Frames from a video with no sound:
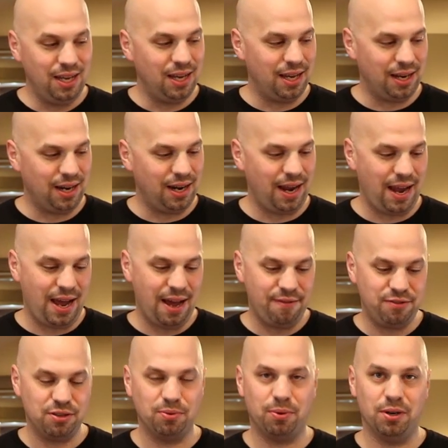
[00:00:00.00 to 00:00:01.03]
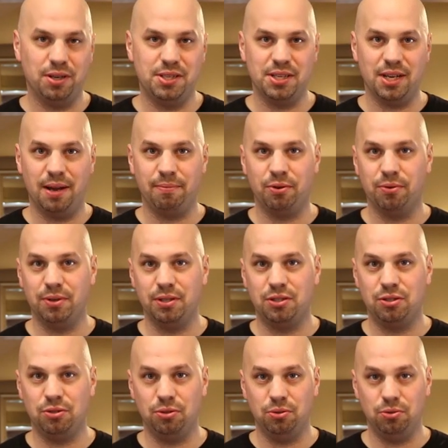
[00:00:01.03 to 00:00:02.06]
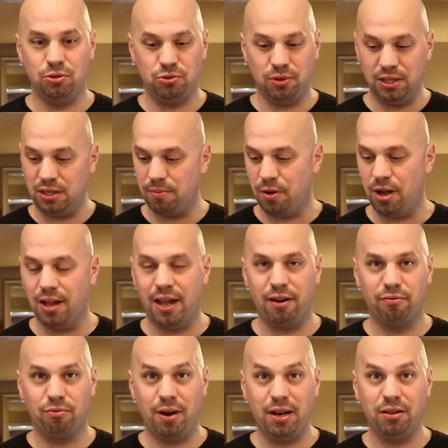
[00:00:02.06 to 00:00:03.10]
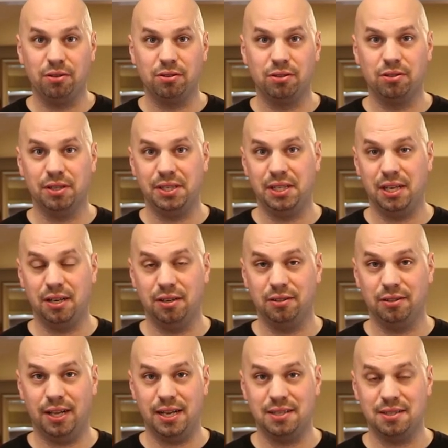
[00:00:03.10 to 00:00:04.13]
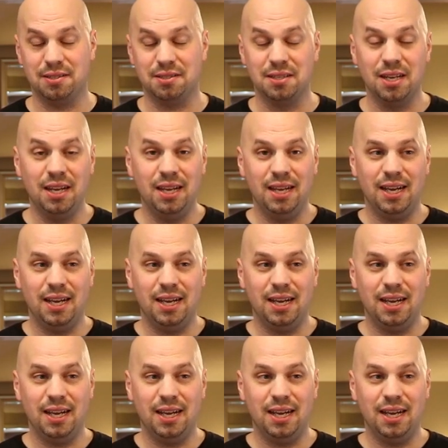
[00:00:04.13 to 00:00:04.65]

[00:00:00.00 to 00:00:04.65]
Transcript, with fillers: And then afterwards, I'm going to drink them all out of regular Glencairn glasses